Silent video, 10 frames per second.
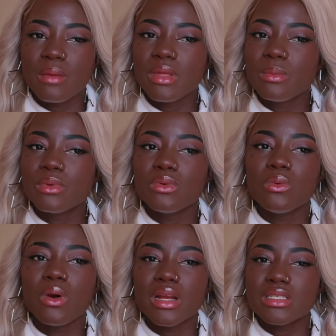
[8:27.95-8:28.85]
are people
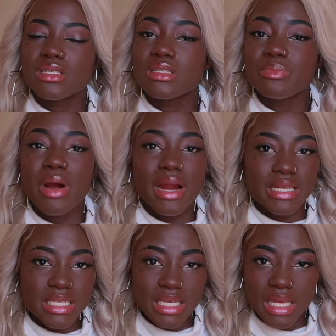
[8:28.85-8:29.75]
who are still
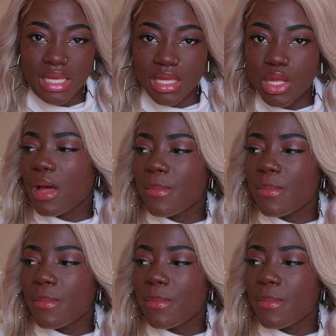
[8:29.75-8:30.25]
partying